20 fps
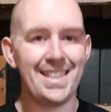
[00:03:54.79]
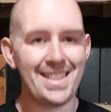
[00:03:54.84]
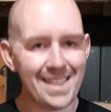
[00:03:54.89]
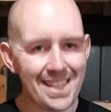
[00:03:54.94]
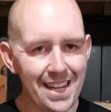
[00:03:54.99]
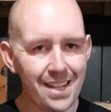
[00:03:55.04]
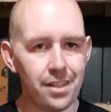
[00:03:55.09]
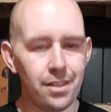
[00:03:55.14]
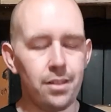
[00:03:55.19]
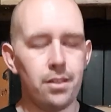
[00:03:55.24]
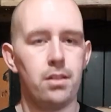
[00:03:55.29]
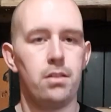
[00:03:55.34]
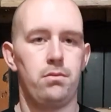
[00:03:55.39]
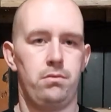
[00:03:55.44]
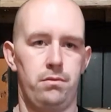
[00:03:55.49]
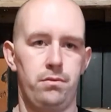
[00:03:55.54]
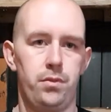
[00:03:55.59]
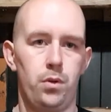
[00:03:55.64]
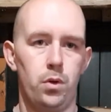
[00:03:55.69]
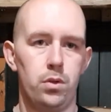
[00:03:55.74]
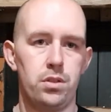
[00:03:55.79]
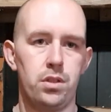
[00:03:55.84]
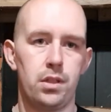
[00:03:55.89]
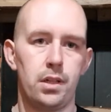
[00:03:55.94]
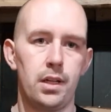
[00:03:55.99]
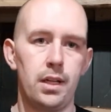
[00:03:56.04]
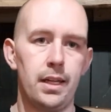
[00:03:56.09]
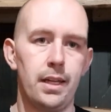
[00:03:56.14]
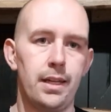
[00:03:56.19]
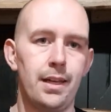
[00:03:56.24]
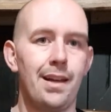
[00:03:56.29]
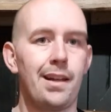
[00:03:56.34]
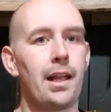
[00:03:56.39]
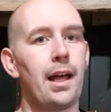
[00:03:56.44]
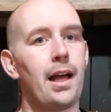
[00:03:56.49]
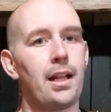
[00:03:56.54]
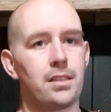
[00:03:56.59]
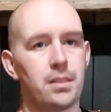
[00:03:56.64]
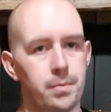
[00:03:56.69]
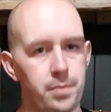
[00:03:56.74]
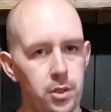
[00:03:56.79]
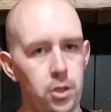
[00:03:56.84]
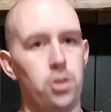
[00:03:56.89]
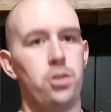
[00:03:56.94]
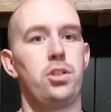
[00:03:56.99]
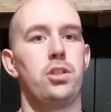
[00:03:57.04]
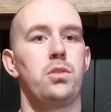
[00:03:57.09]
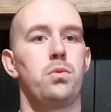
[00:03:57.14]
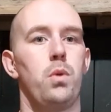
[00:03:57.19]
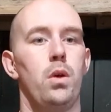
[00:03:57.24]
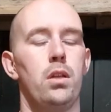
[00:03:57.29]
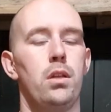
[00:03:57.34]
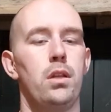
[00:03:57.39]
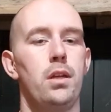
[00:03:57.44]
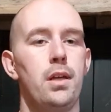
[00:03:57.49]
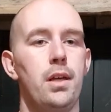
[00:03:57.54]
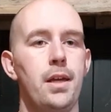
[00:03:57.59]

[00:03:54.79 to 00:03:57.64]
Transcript: didn't, unfortunately, and I had to purchase one.